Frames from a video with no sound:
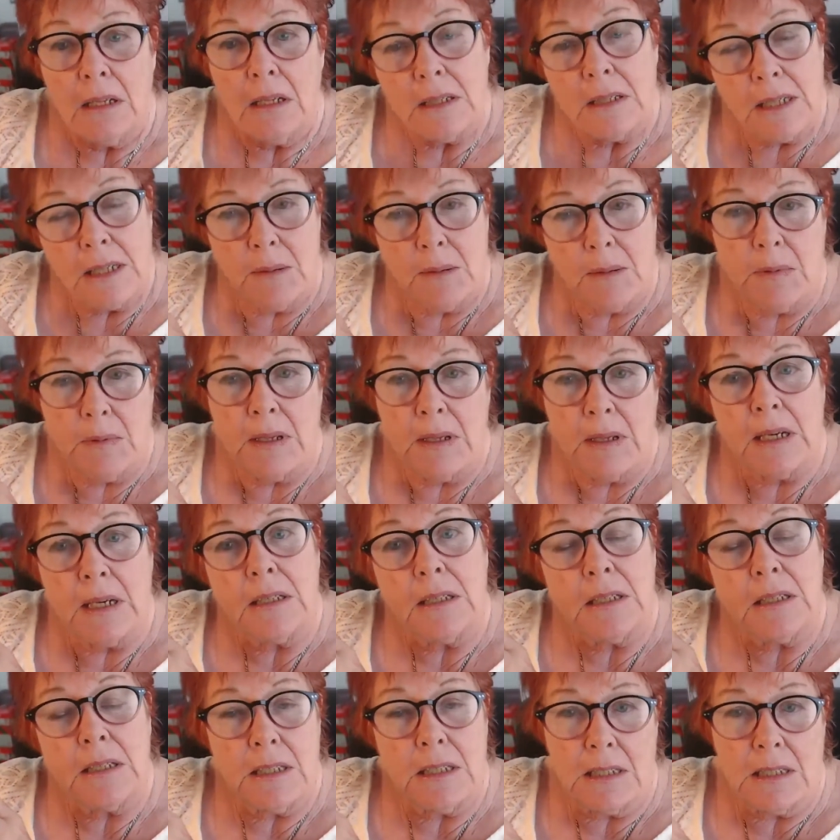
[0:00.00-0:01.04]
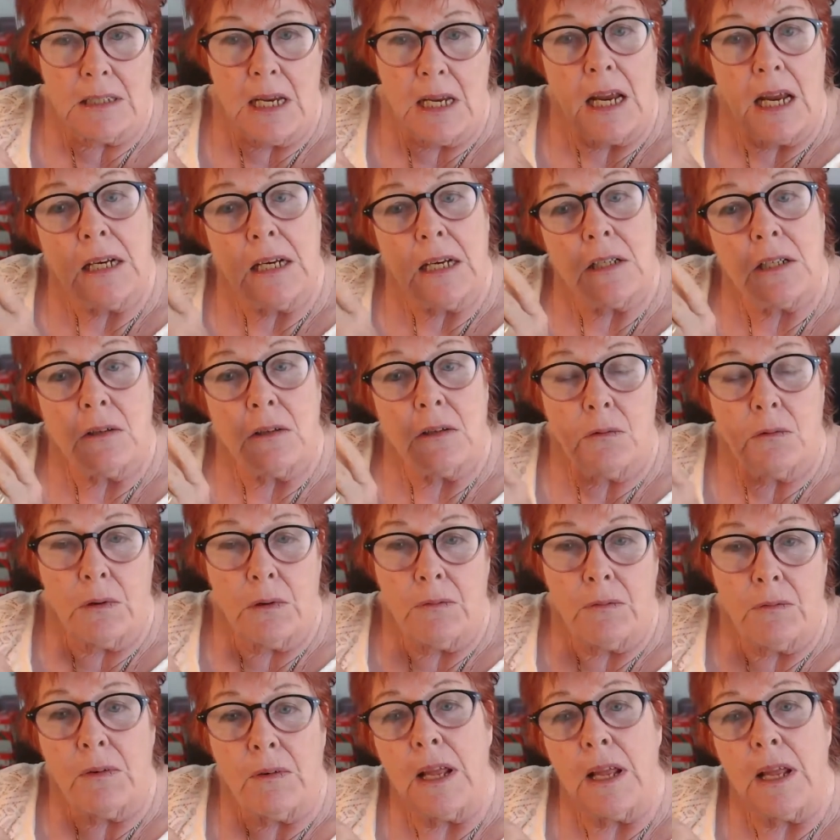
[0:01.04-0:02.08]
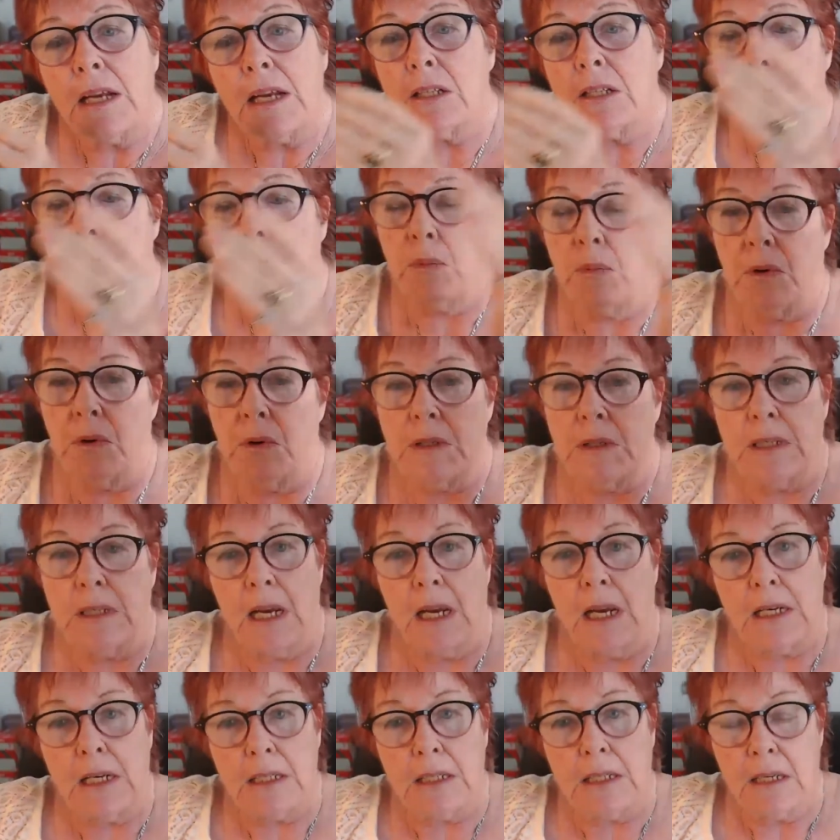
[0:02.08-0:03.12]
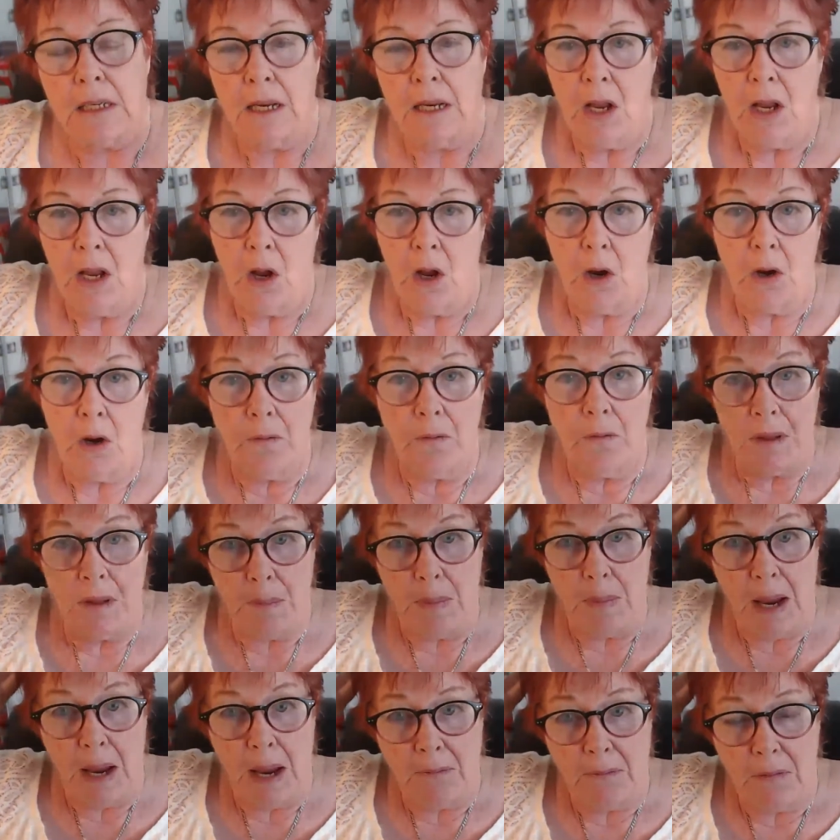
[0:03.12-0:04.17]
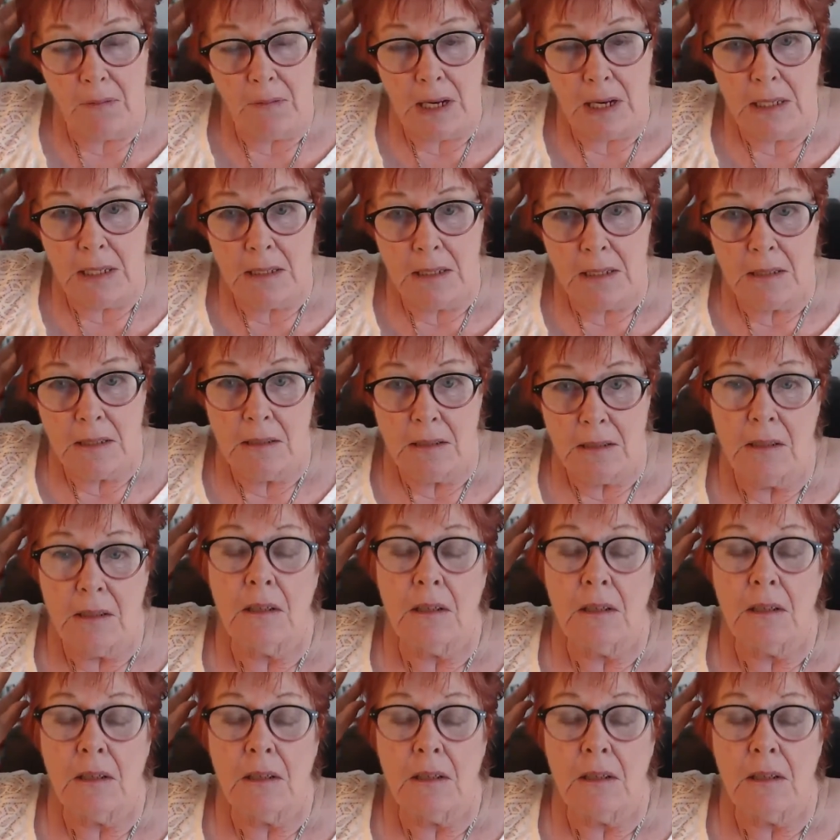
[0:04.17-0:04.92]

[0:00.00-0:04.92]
Same thing. Detect, reflect, protect. Over the back fence,